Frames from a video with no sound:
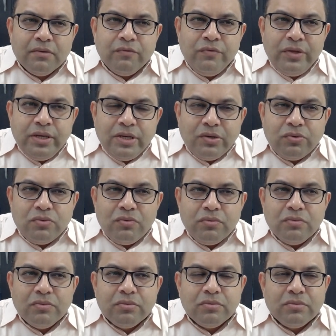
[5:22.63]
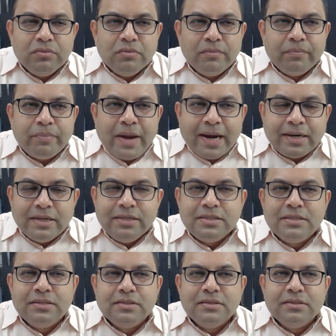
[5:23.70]
we need to
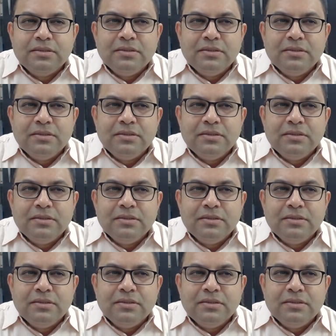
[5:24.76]
practice.